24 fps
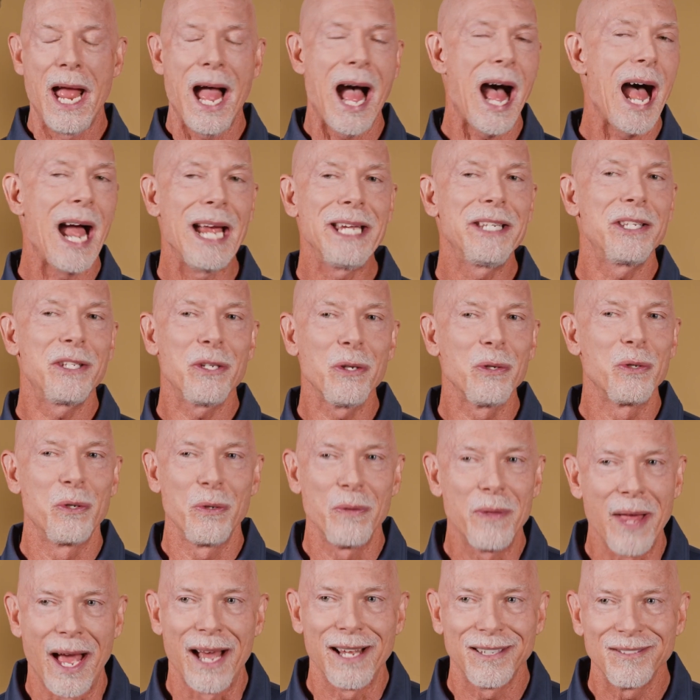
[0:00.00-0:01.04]
I still
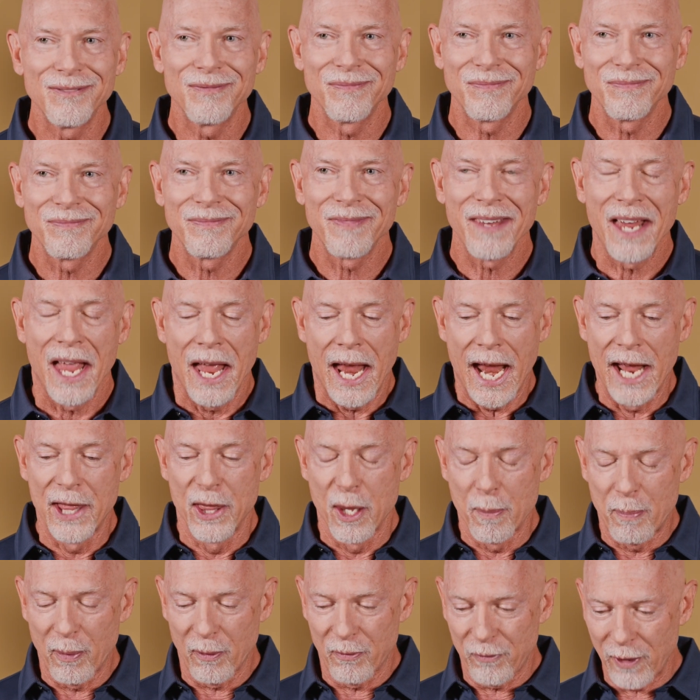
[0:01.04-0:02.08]
do that. And
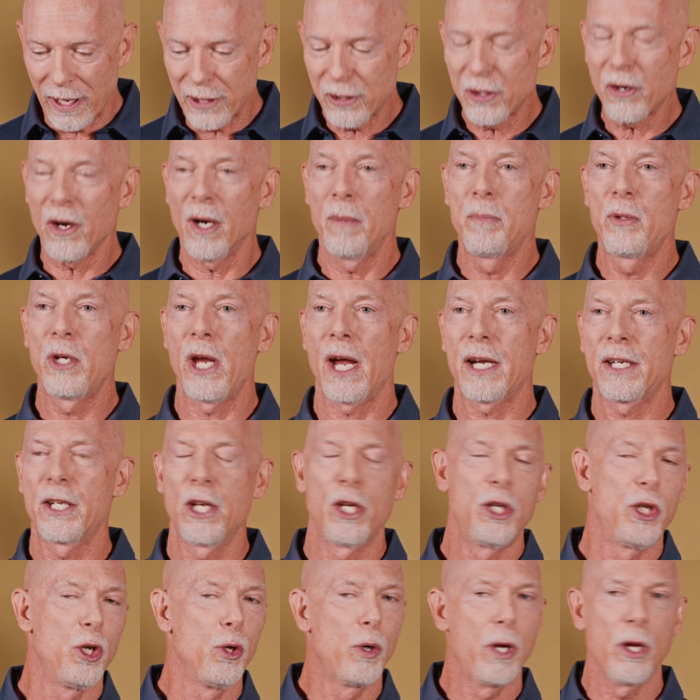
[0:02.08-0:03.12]
the professor
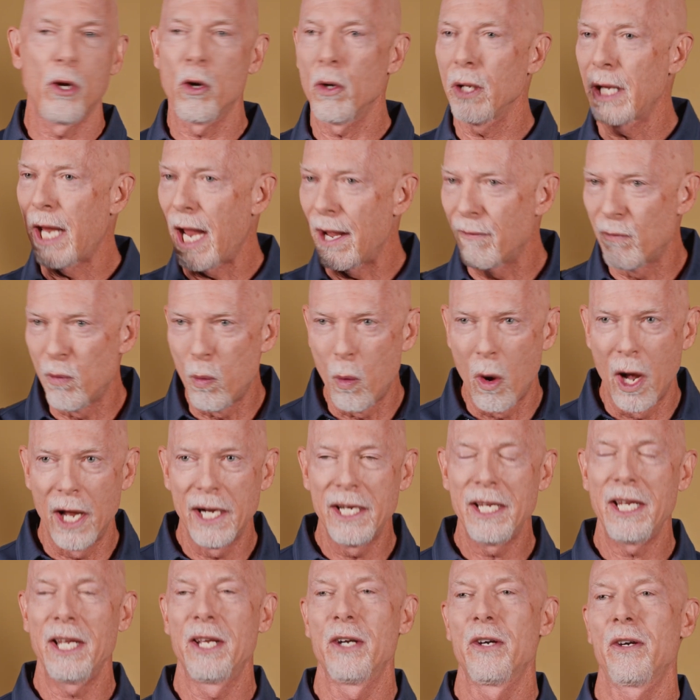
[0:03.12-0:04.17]
objected, you can only have
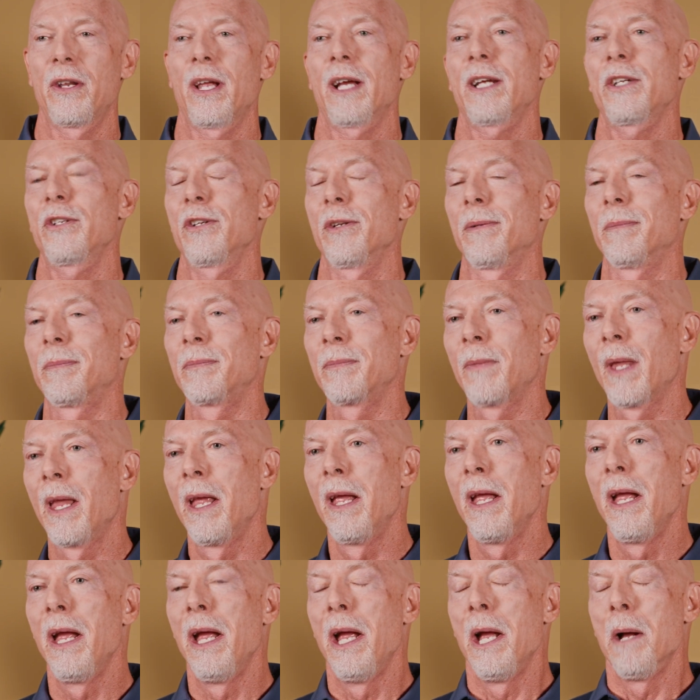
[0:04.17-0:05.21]
1 introduction.
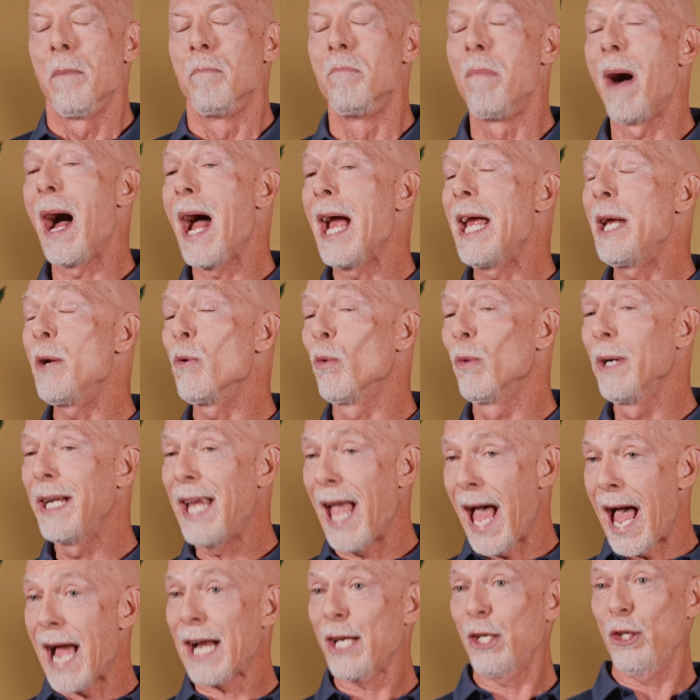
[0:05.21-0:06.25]
My
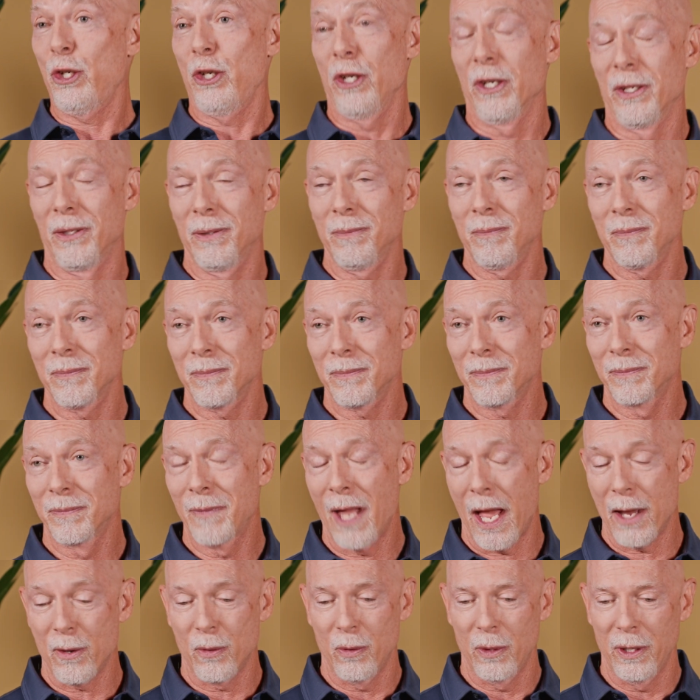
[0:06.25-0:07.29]
reaction,
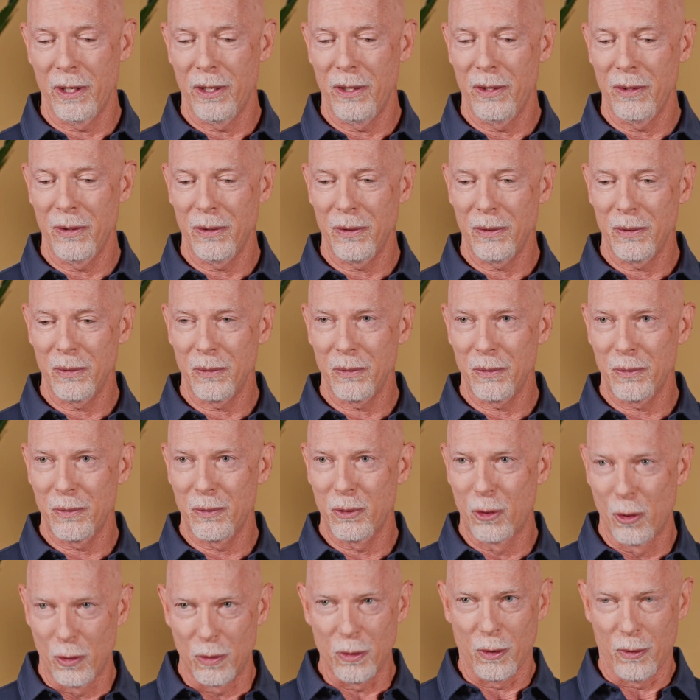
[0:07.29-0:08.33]
not only
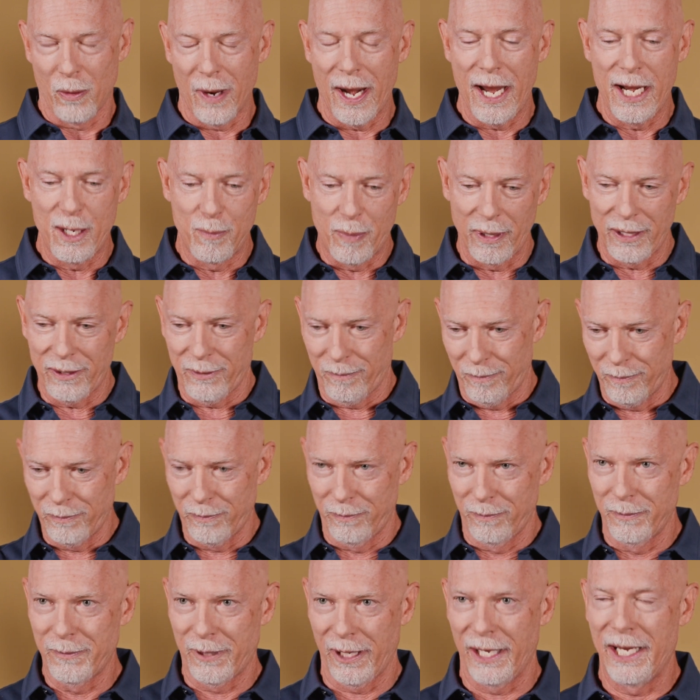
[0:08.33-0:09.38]
to the grade, but
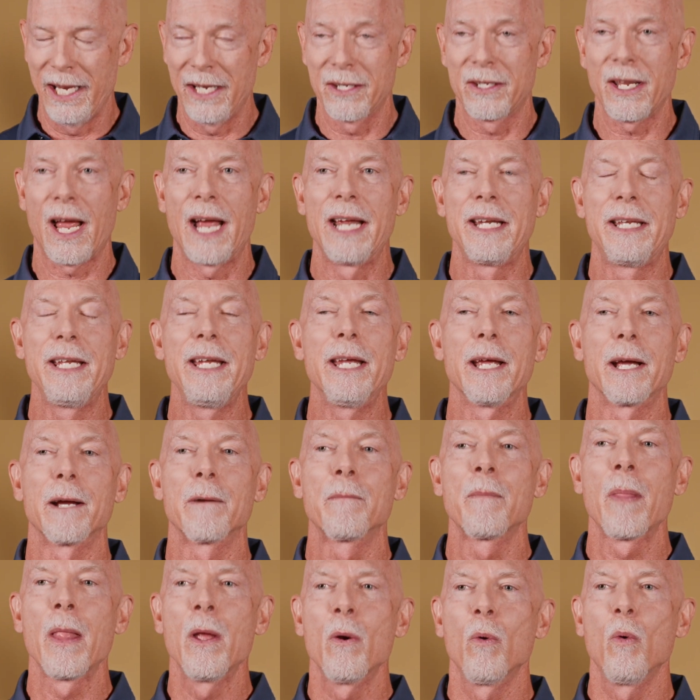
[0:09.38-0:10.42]
to his idea
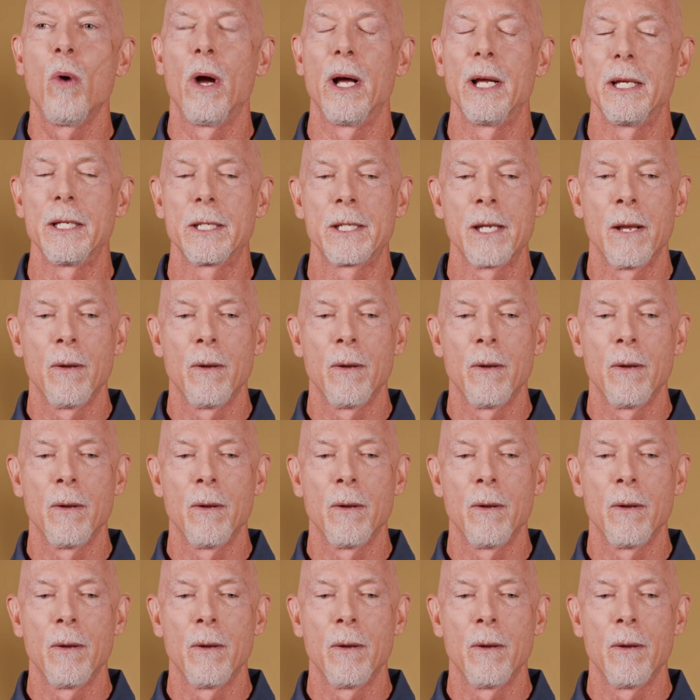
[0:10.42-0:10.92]
was,